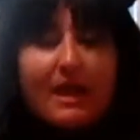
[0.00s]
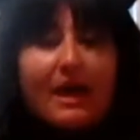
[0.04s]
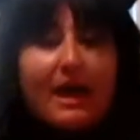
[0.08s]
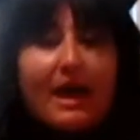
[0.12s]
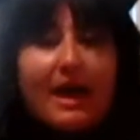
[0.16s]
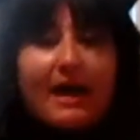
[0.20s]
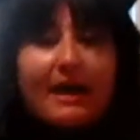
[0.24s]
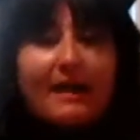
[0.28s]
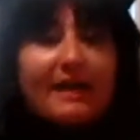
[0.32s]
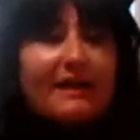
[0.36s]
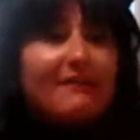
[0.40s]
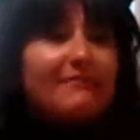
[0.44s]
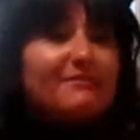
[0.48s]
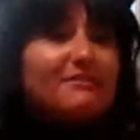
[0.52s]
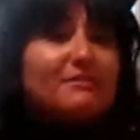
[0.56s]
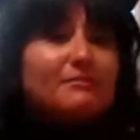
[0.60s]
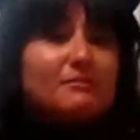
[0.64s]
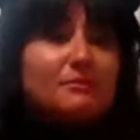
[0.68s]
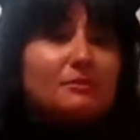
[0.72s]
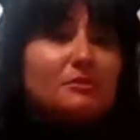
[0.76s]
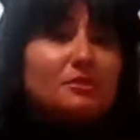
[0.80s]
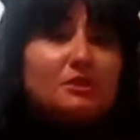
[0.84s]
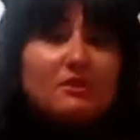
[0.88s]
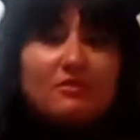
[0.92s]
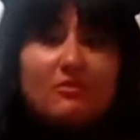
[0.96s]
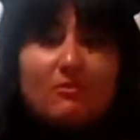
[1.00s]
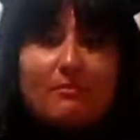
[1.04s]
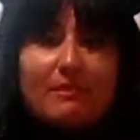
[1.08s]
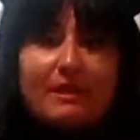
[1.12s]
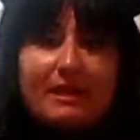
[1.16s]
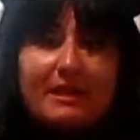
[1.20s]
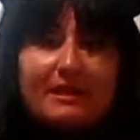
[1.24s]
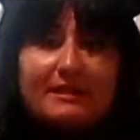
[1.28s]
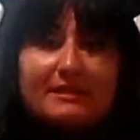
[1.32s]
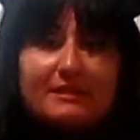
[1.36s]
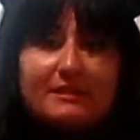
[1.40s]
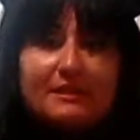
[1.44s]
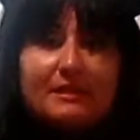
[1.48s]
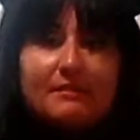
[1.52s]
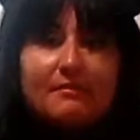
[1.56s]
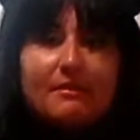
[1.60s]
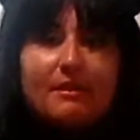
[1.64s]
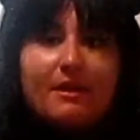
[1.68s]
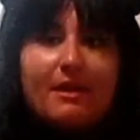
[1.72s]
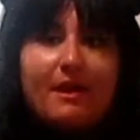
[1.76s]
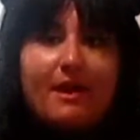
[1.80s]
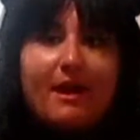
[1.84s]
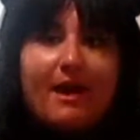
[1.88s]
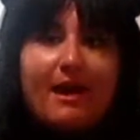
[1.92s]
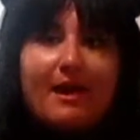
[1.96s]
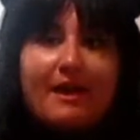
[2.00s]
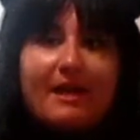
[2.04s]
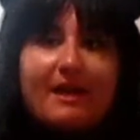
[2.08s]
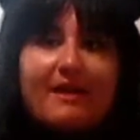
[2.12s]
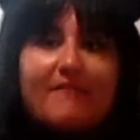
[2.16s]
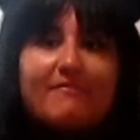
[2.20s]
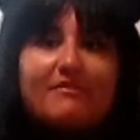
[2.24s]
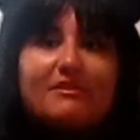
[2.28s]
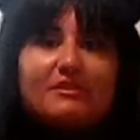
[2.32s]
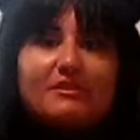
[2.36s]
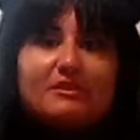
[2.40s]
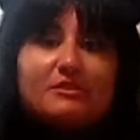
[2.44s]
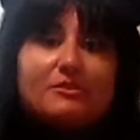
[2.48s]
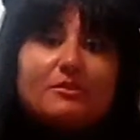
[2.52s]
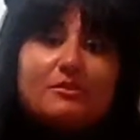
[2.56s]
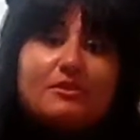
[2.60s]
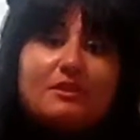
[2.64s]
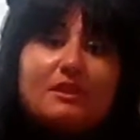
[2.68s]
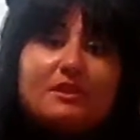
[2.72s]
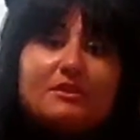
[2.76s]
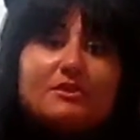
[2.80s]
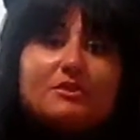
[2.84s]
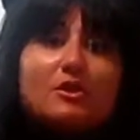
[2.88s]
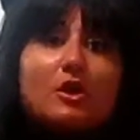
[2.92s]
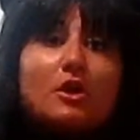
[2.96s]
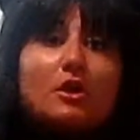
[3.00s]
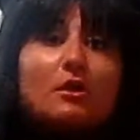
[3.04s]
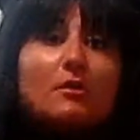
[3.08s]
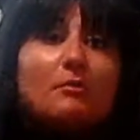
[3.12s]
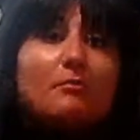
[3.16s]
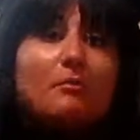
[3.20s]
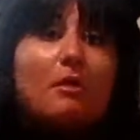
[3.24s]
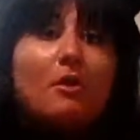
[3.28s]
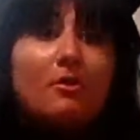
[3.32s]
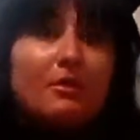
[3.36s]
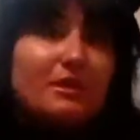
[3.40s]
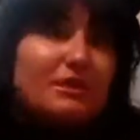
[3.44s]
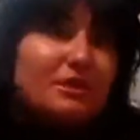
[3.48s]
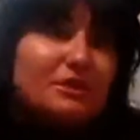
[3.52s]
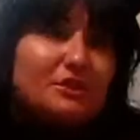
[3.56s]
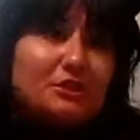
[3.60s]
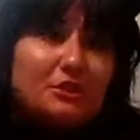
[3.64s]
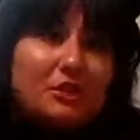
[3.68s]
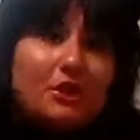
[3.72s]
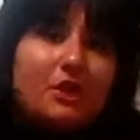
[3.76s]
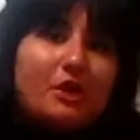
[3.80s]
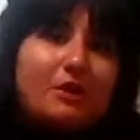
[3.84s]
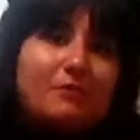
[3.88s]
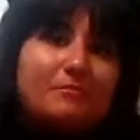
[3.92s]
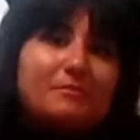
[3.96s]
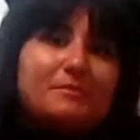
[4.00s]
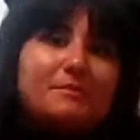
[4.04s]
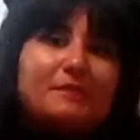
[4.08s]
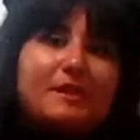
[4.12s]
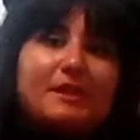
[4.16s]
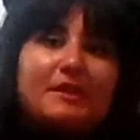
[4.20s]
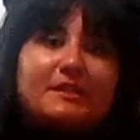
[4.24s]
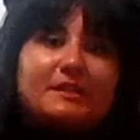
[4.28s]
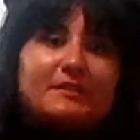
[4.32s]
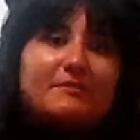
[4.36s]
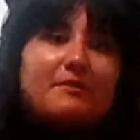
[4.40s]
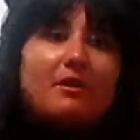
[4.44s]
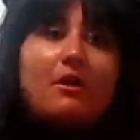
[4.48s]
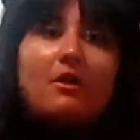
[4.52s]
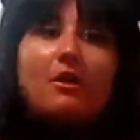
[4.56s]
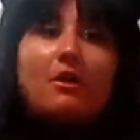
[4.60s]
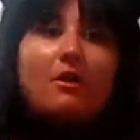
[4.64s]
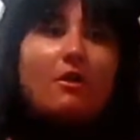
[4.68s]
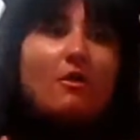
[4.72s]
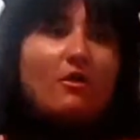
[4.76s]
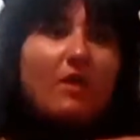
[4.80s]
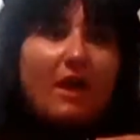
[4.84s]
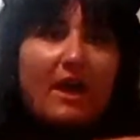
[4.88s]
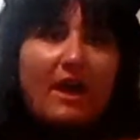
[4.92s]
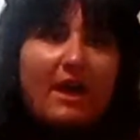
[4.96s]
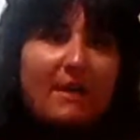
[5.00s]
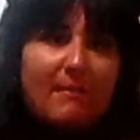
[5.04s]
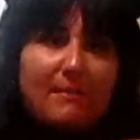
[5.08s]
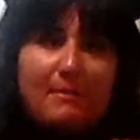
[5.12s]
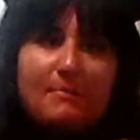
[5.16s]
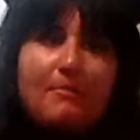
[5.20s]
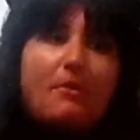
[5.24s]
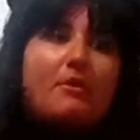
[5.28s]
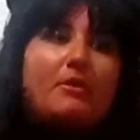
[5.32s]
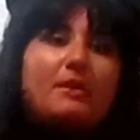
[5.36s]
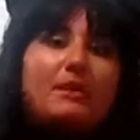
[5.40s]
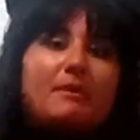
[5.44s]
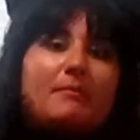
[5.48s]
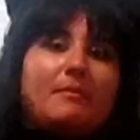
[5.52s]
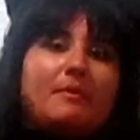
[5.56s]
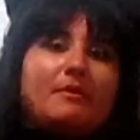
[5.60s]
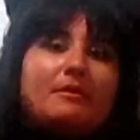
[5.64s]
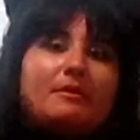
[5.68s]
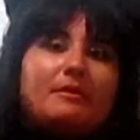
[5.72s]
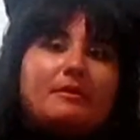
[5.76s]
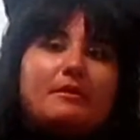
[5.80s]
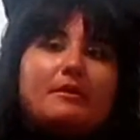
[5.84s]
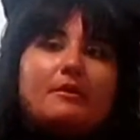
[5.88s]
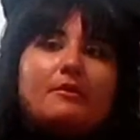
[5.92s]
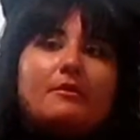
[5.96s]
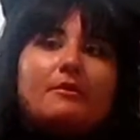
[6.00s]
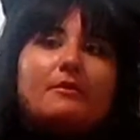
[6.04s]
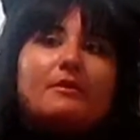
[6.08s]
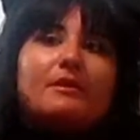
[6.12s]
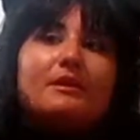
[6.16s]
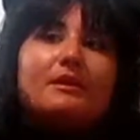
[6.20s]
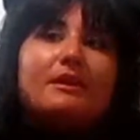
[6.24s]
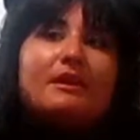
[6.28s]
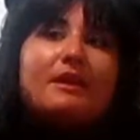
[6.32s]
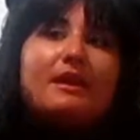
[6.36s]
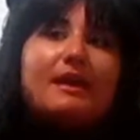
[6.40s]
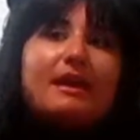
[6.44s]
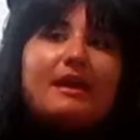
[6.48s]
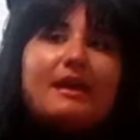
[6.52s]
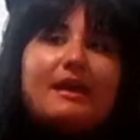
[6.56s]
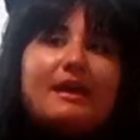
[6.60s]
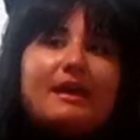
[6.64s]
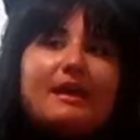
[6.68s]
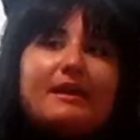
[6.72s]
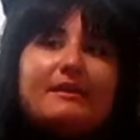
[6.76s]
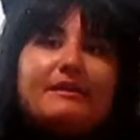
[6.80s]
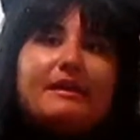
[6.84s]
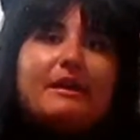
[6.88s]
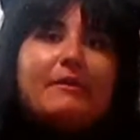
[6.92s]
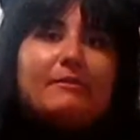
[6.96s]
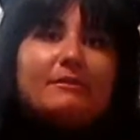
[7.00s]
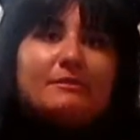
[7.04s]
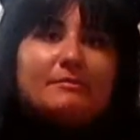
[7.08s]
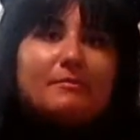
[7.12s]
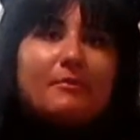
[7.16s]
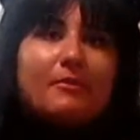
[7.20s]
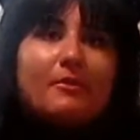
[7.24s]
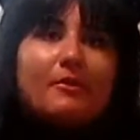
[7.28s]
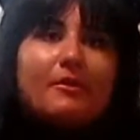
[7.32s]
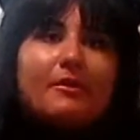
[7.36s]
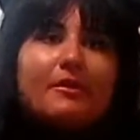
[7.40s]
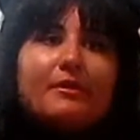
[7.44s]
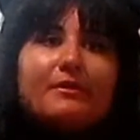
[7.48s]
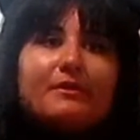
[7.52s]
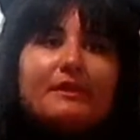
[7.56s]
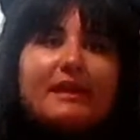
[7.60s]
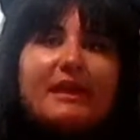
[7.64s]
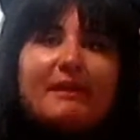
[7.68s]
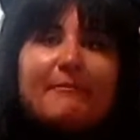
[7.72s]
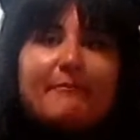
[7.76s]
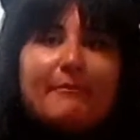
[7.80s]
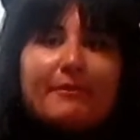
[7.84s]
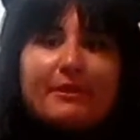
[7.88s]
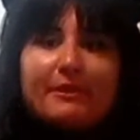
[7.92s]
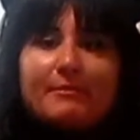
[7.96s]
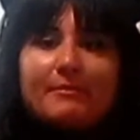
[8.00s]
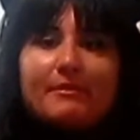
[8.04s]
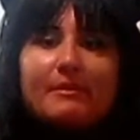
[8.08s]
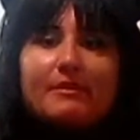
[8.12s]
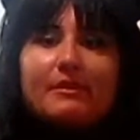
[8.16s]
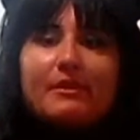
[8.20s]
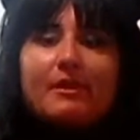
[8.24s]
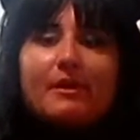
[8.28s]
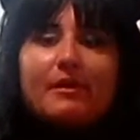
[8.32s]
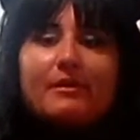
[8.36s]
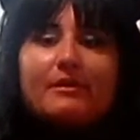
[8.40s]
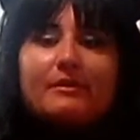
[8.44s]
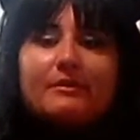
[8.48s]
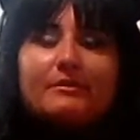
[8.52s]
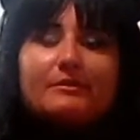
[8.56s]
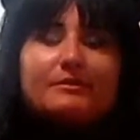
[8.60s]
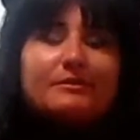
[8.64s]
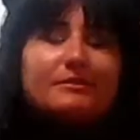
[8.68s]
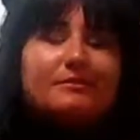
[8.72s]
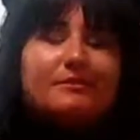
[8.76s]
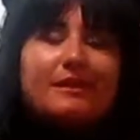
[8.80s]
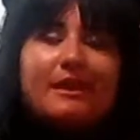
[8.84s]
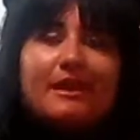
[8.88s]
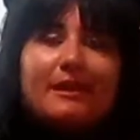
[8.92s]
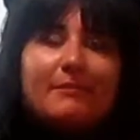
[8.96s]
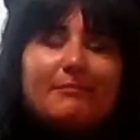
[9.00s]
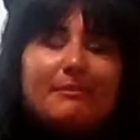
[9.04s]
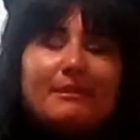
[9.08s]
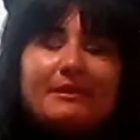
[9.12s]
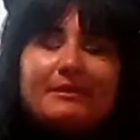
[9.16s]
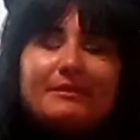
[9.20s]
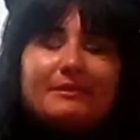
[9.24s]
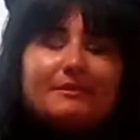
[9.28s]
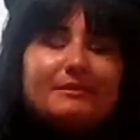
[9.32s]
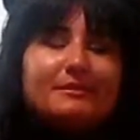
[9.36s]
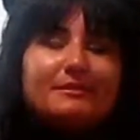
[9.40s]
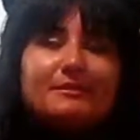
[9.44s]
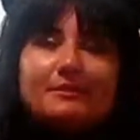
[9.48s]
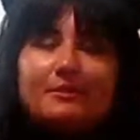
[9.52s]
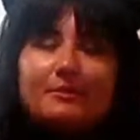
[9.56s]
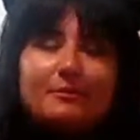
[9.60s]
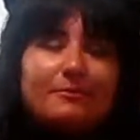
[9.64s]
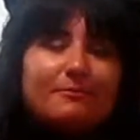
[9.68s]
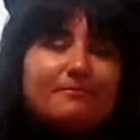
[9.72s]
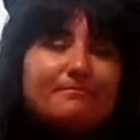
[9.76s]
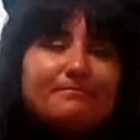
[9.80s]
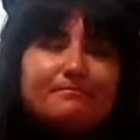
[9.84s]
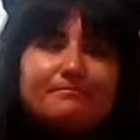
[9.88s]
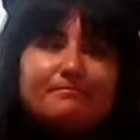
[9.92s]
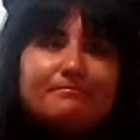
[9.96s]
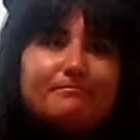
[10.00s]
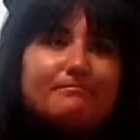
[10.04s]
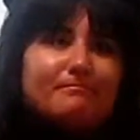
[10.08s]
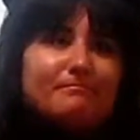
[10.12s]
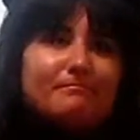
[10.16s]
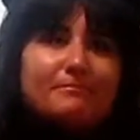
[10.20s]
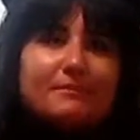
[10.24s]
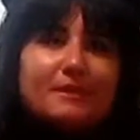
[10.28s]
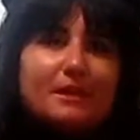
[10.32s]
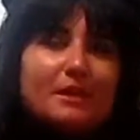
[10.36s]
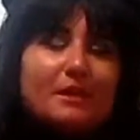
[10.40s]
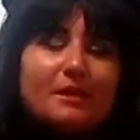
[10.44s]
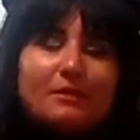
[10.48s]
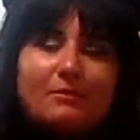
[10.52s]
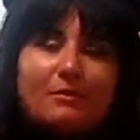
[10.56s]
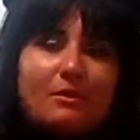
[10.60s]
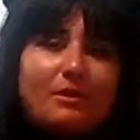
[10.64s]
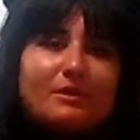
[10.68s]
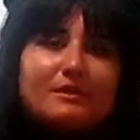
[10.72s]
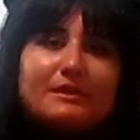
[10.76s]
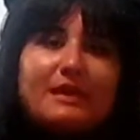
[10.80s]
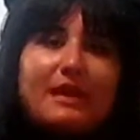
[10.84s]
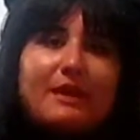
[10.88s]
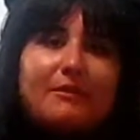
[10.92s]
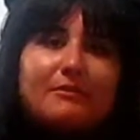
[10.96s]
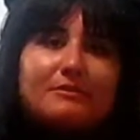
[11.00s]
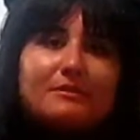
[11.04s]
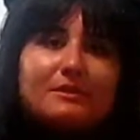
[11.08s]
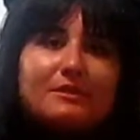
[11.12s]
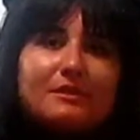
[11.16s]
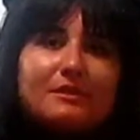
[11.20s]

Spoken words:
I have some new stuff on my Etsy. I have these new things called Poke Charms because of all the hype of Pokemon Go. And I was bored, and I had Pokemon cards, and I had pendants, so worked out.